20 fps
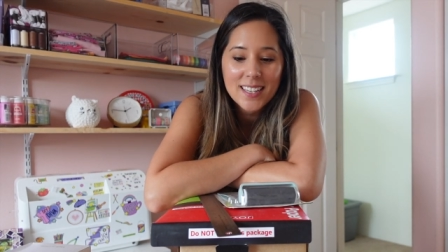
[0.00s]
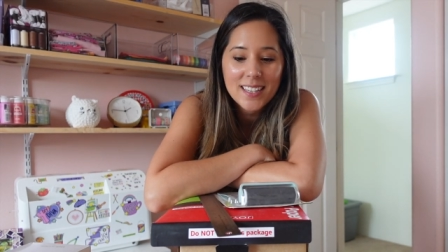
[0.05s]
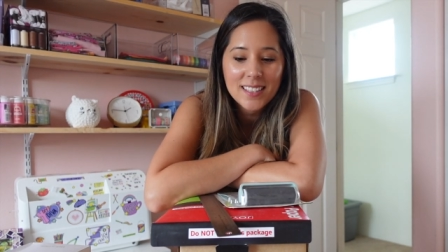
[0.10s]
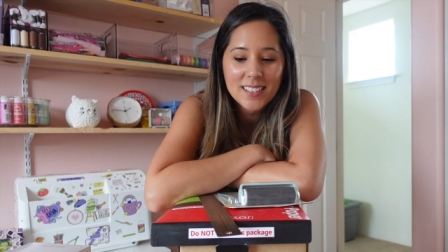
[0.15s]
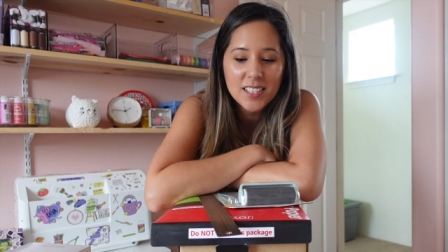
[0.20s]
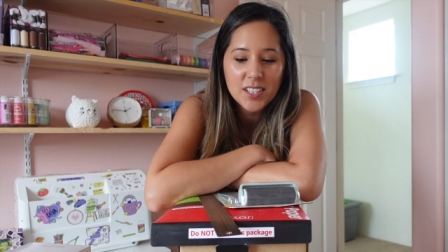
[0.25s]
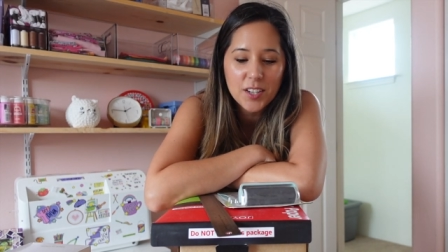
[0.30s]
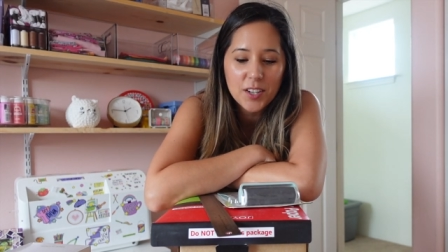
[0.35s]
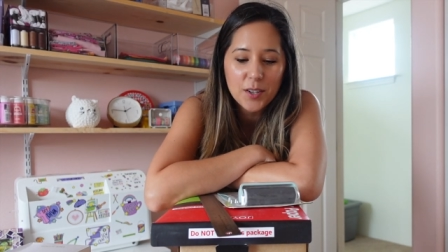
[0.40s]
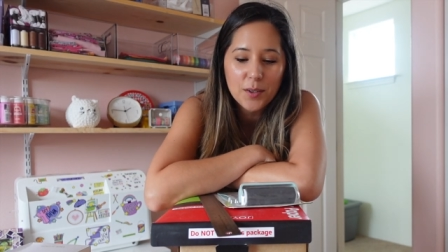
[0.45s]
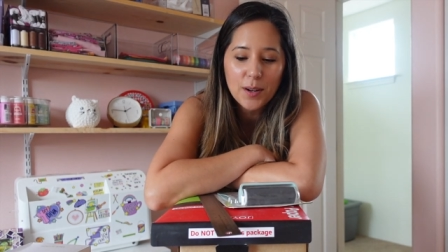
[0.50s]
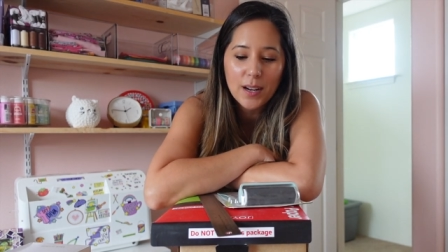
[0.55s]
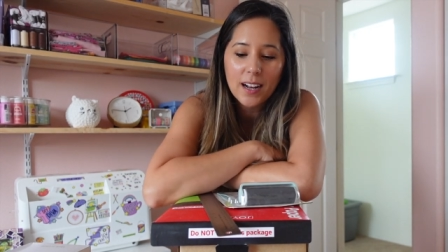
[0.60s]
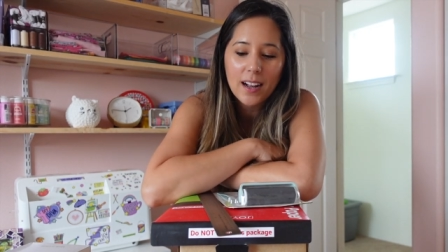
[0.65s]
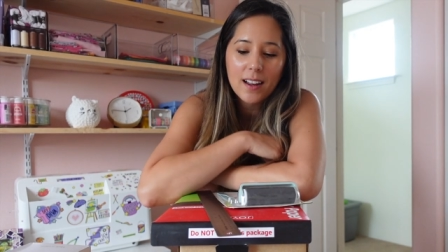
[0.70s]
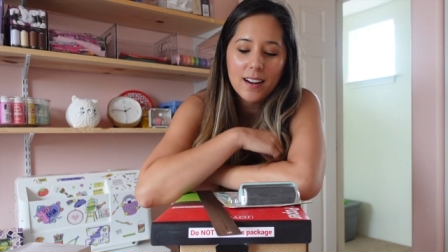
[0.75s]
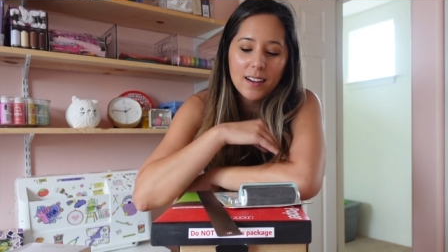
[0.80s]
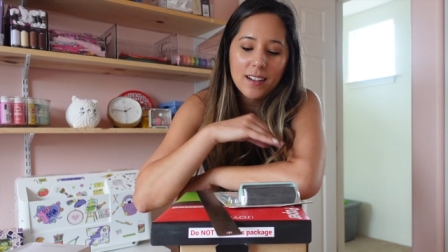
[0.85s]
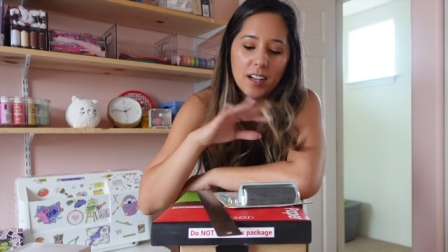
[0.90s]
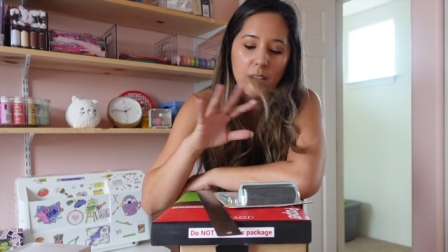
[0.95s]
So I
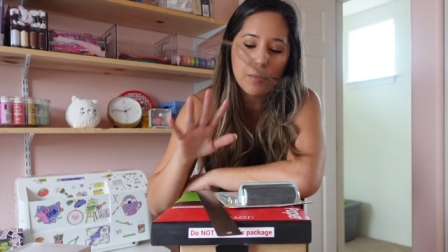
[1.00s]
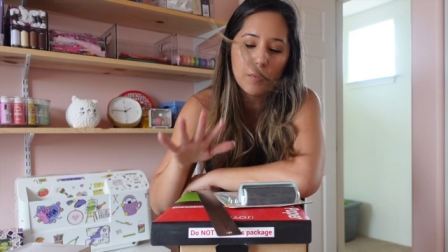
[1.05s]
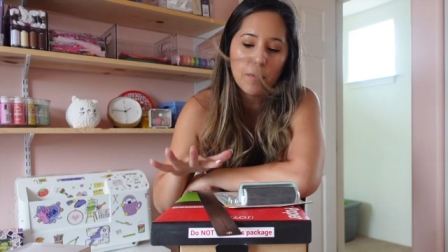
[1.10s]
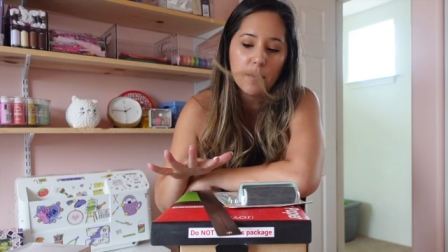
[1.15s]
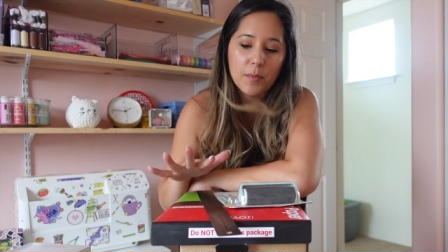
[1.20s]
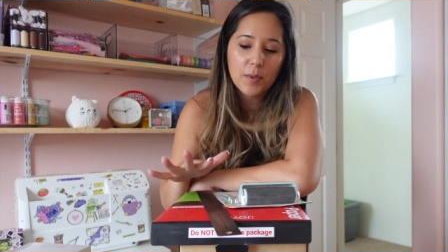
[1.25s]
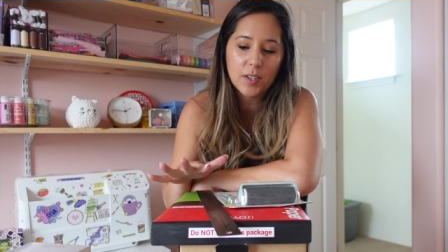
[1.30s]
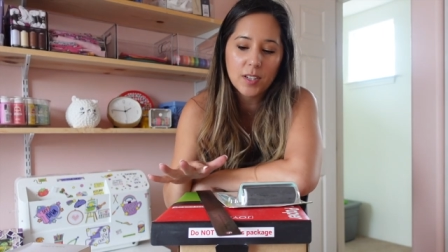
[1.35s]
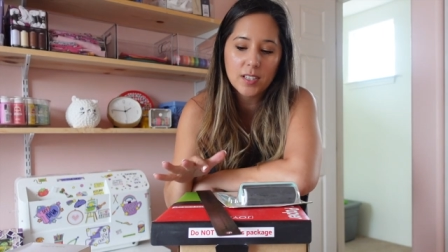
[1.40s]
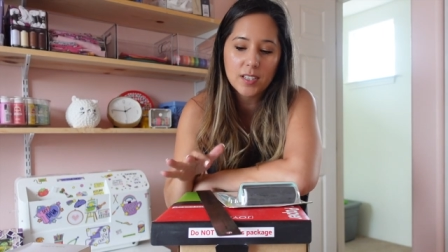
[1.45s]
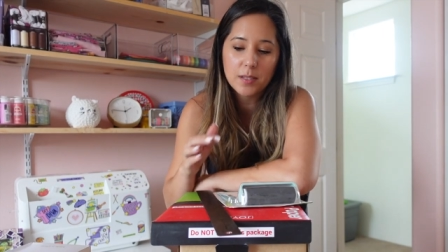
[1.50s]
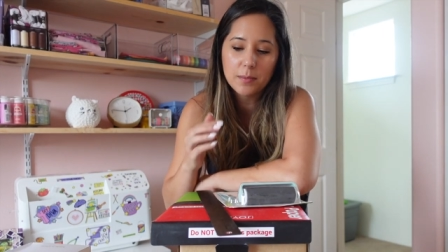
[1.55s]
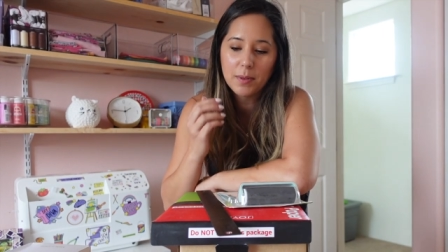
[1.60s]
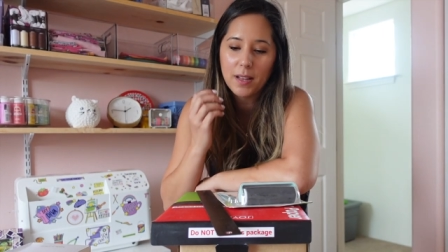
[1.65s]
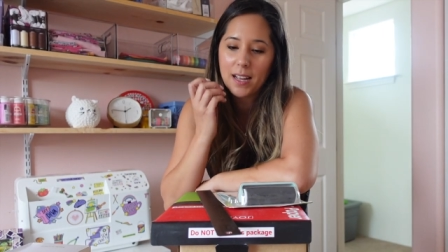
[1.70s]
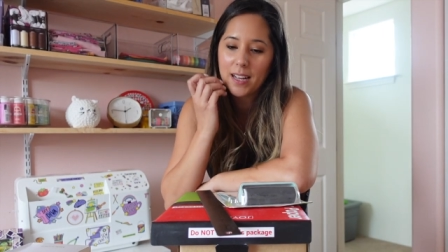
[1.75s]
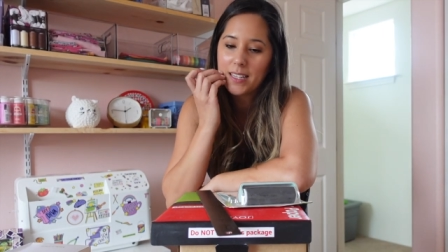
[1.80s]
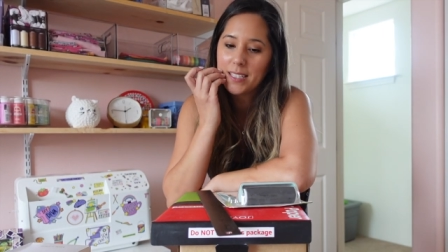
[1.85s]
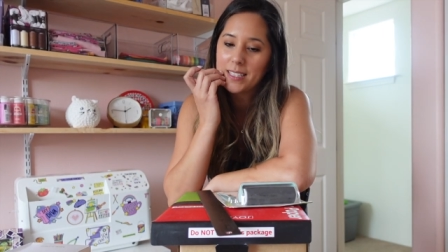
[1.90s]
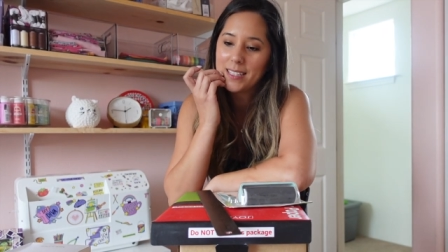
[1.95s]
got a couple more
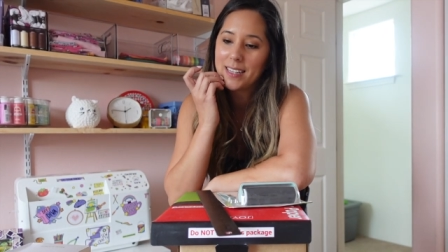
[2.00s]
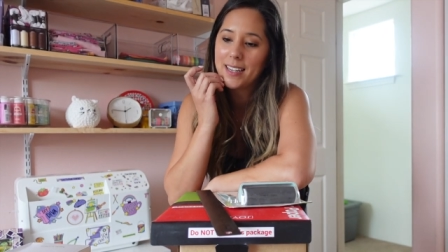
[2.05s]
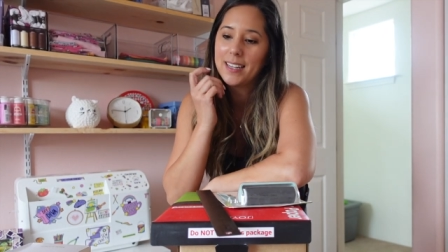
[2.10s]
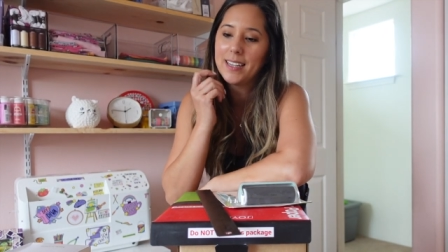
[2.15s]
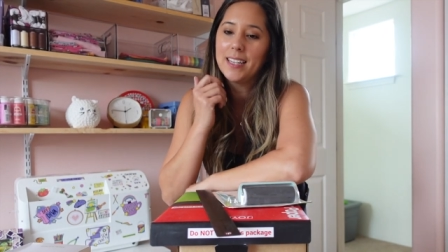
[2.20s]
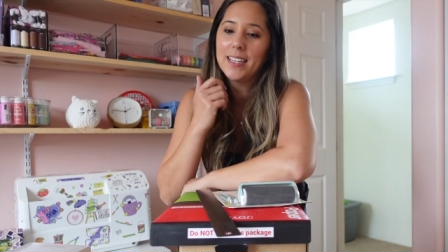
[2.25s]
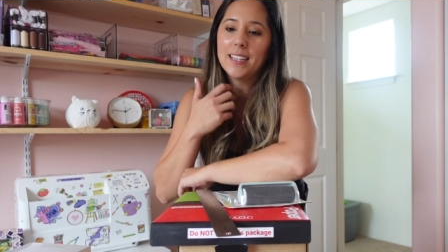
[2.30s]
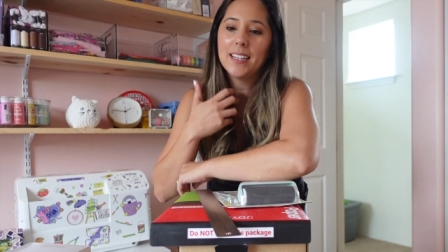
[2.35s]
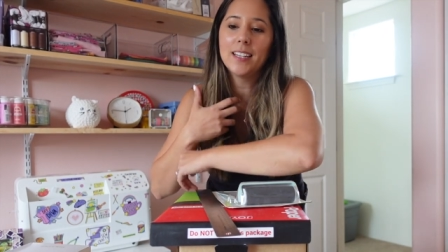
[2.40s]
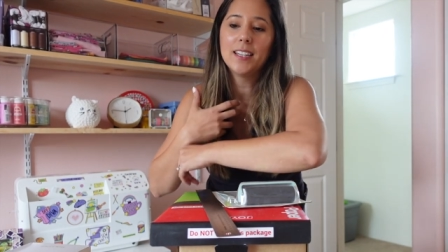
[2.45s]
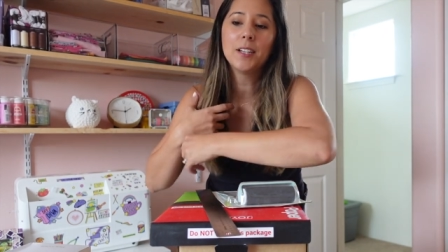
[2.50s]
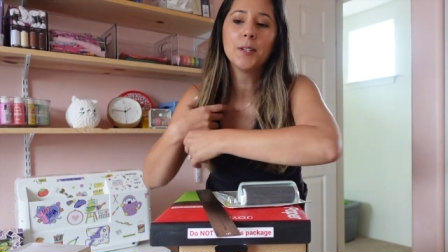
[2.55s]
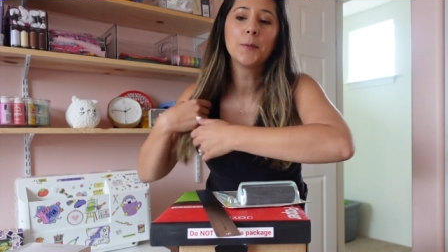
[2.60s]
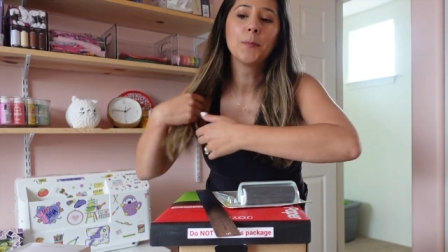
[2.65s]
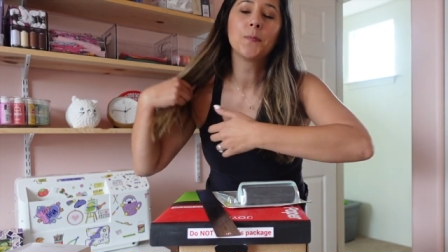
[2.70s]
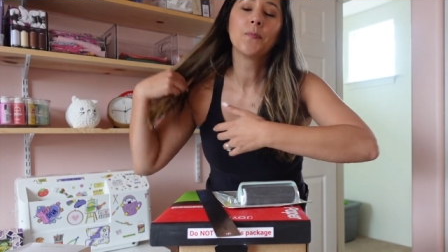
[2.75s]
supplies that I needed.